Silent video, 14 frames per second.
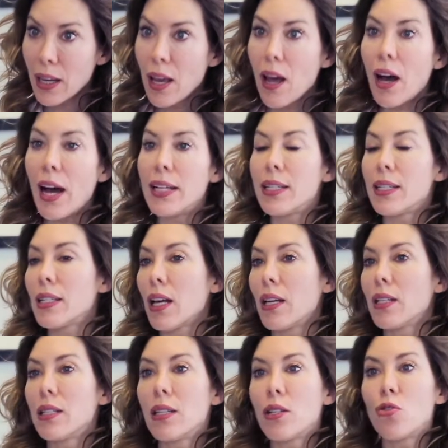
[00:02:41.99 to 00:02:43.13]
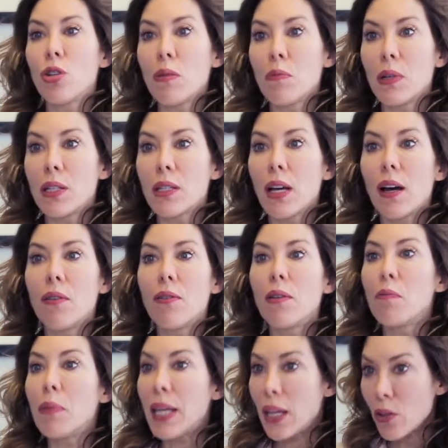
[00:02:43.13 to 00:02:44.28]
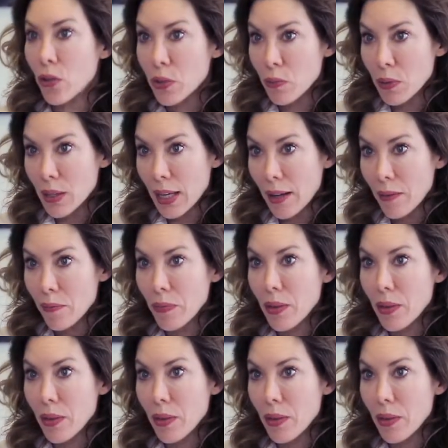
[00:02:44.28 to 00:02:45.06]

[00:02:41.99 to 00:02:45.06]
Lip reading: I discuss the treatment of peels with them,